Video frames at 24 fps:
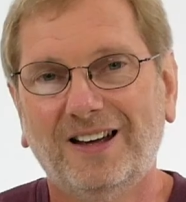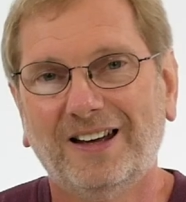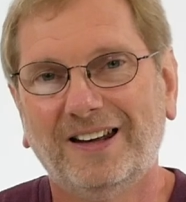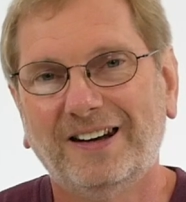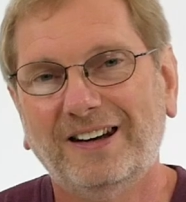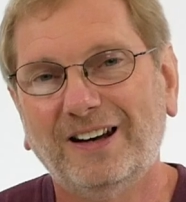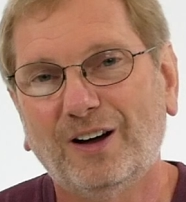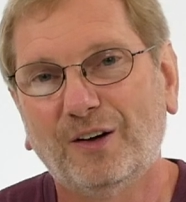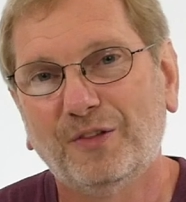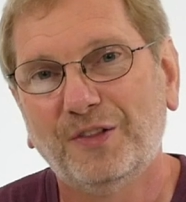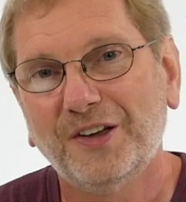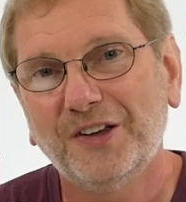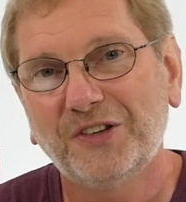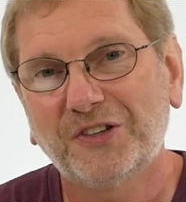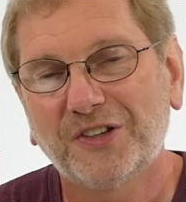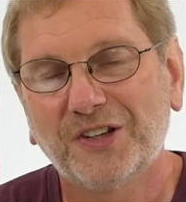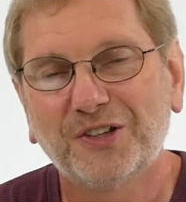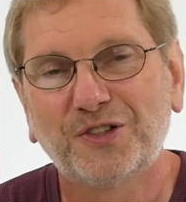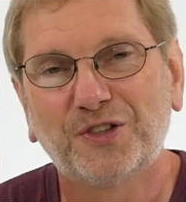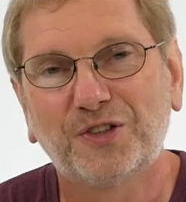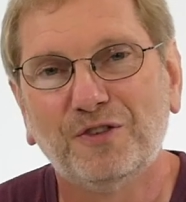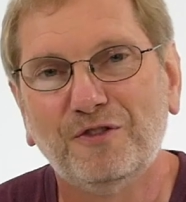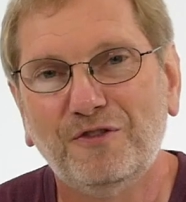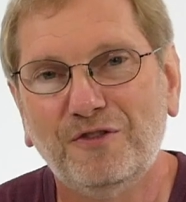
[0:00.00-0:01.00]
Now this
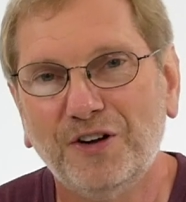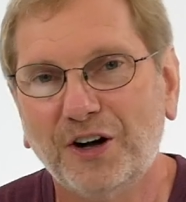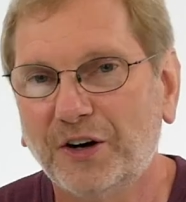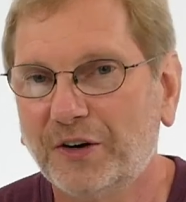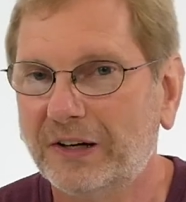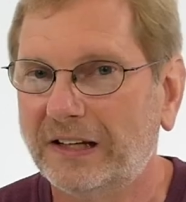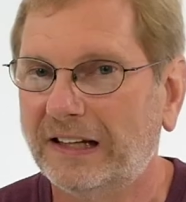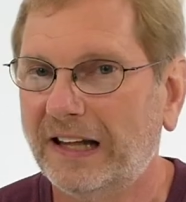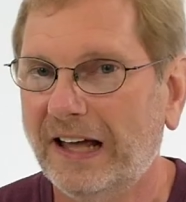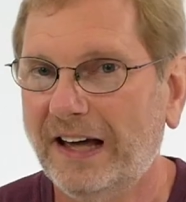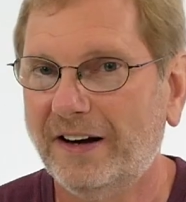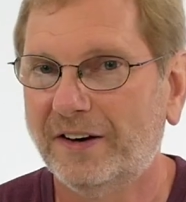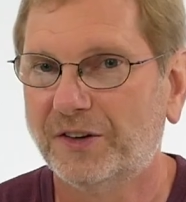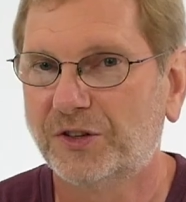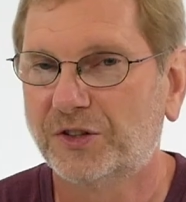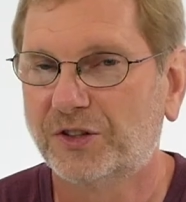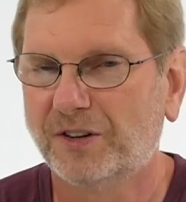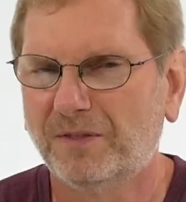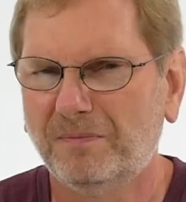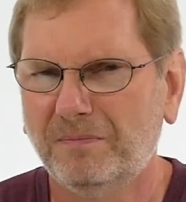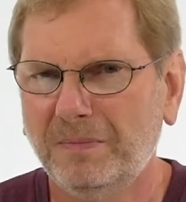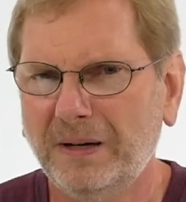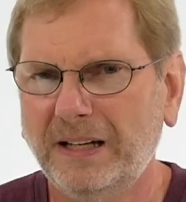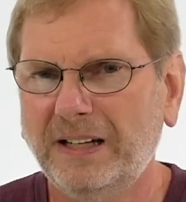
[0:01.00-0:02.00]
is the very latest
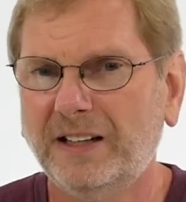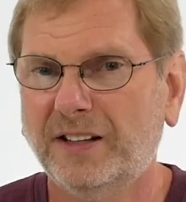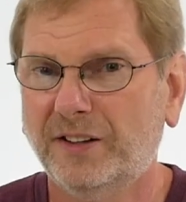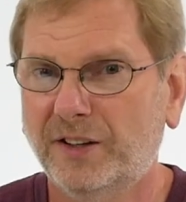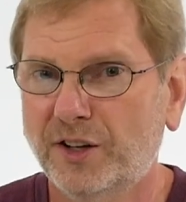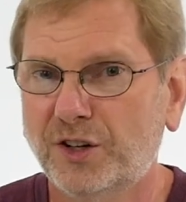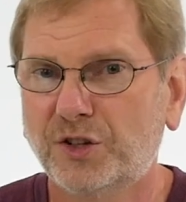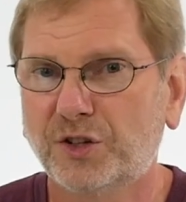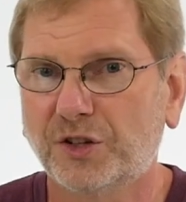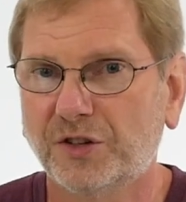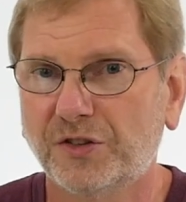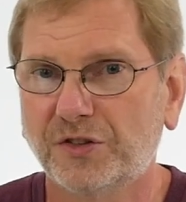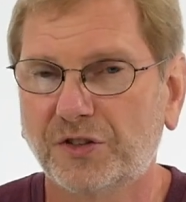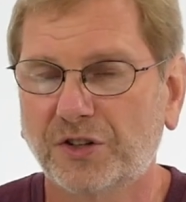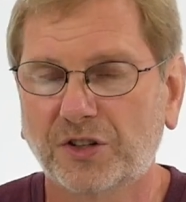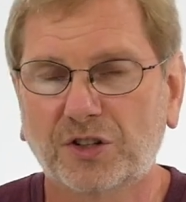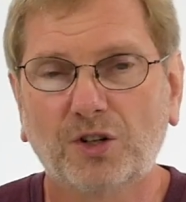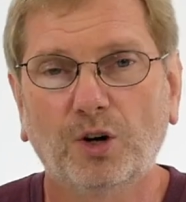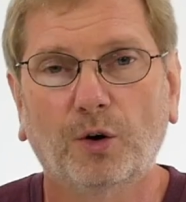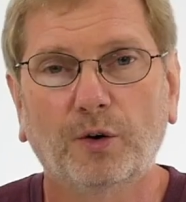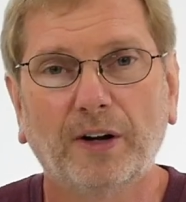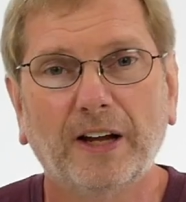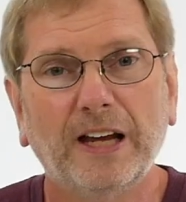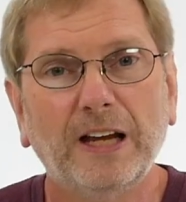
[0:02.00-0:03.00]
of many editions. It's
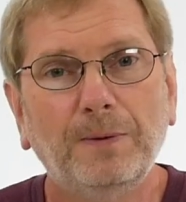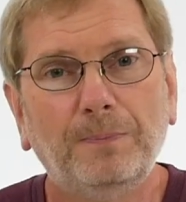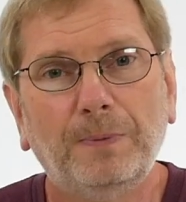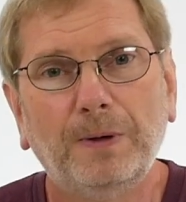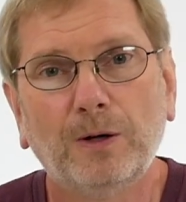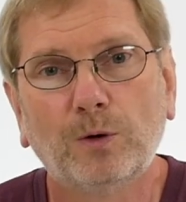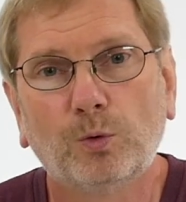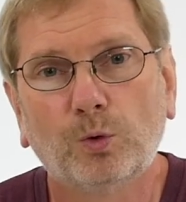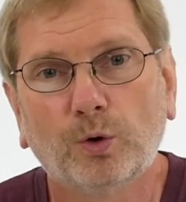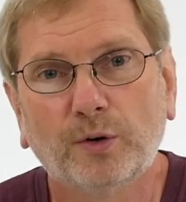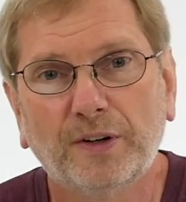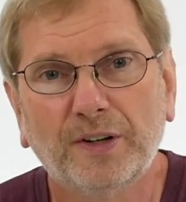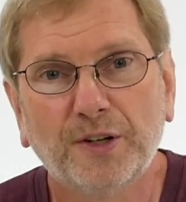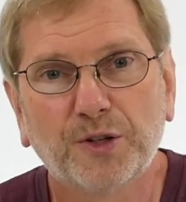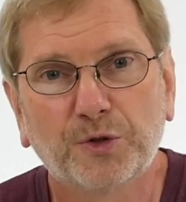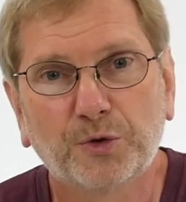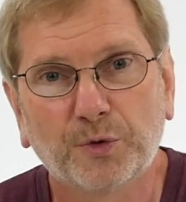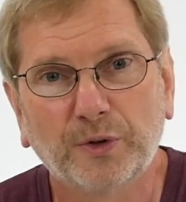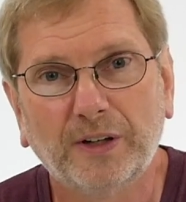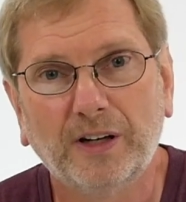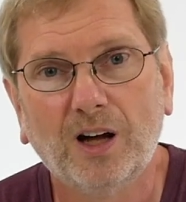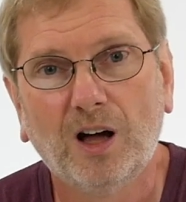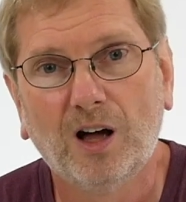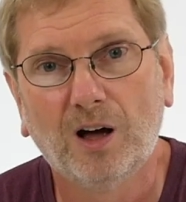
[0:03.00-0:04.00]
called AP World
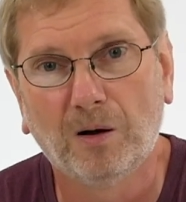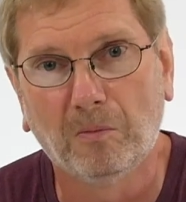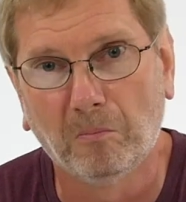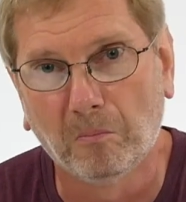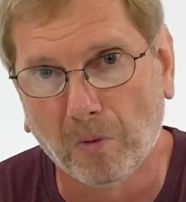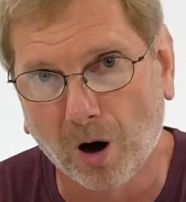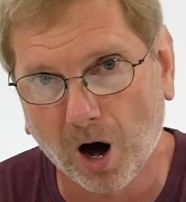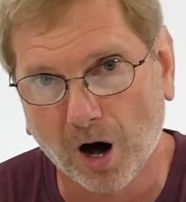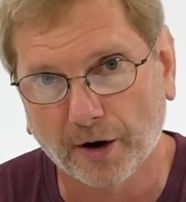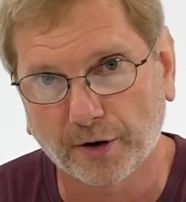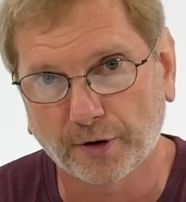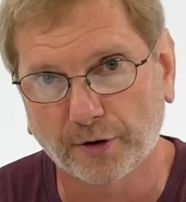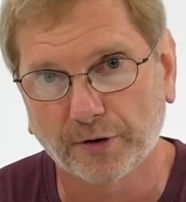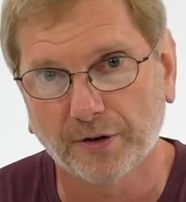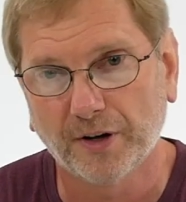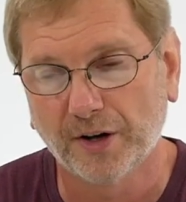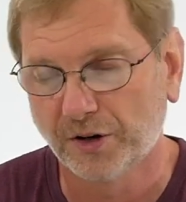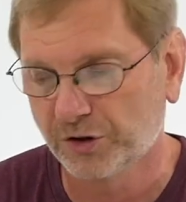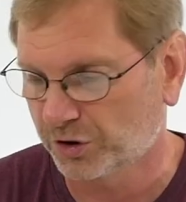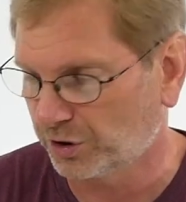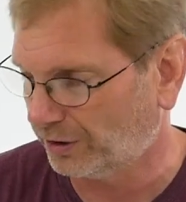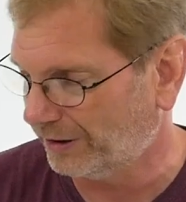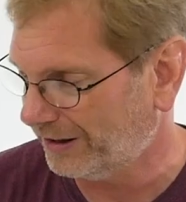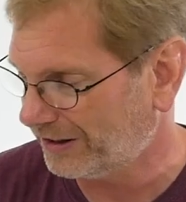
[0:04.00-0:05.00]
History Modern.
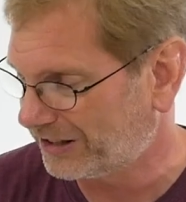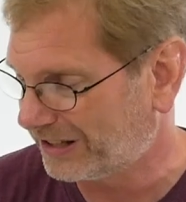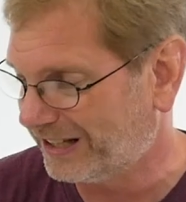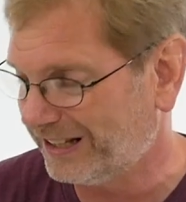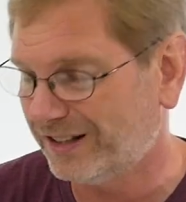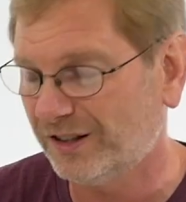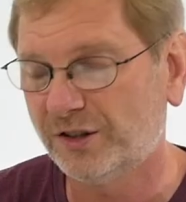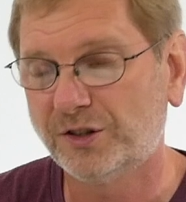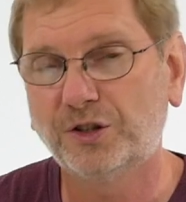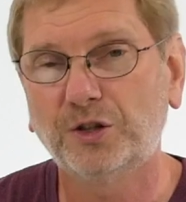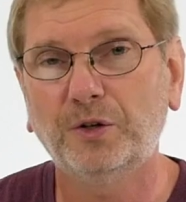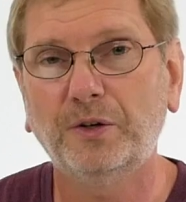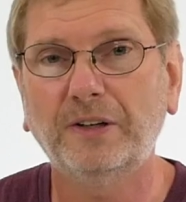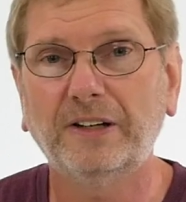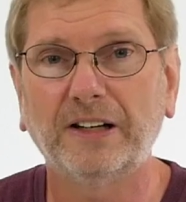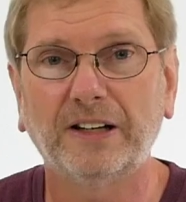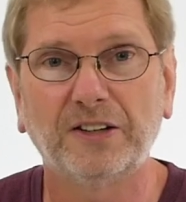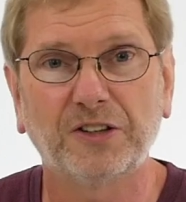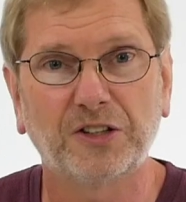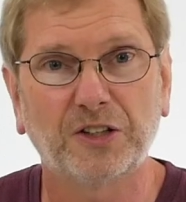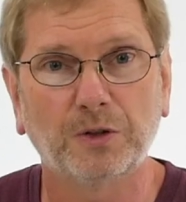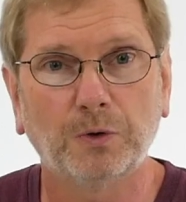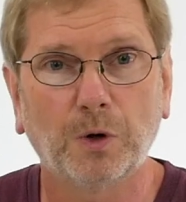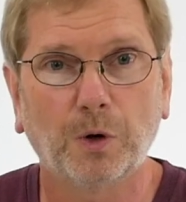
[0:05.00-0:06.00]
So let's get into it and
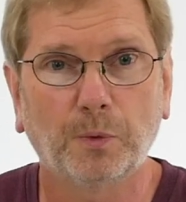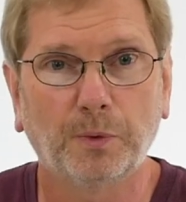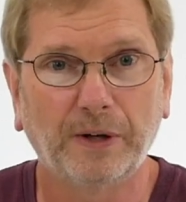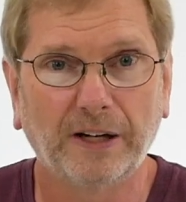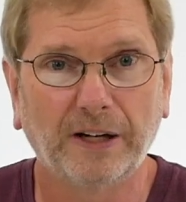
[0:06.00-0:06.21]
see what we